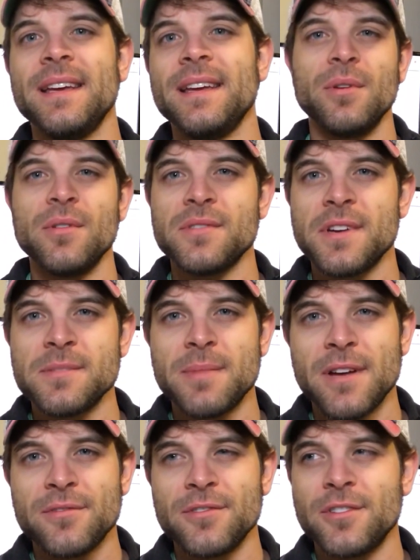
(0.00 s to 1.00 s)
computer science
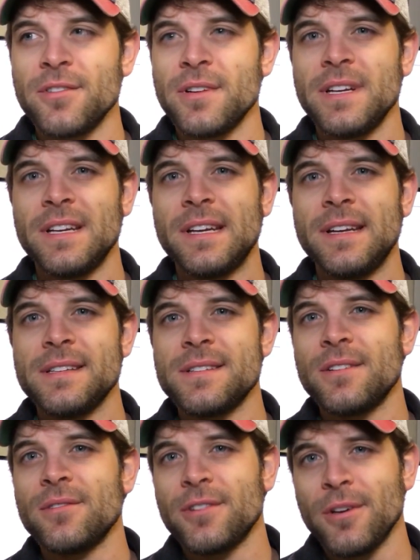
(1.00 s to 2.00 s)
bachelor's degree in a
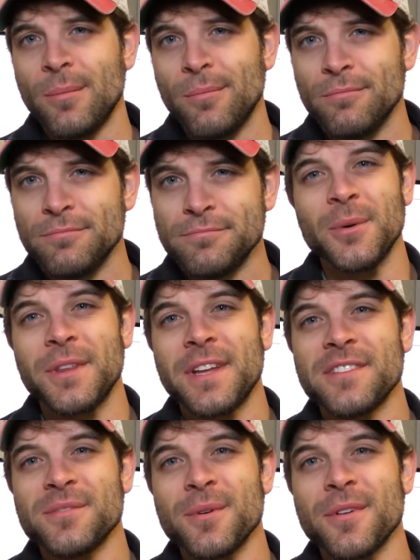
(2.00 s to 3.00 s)
single term, for what
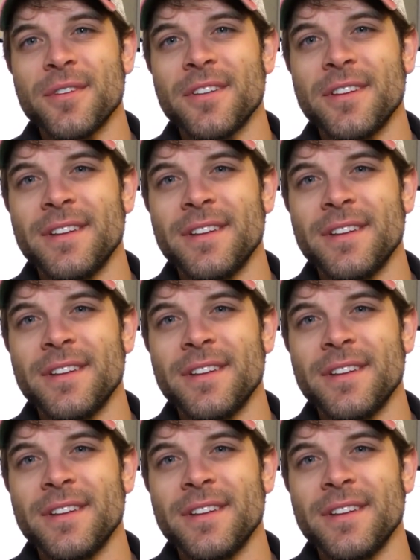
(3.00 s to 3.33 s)
that's worth.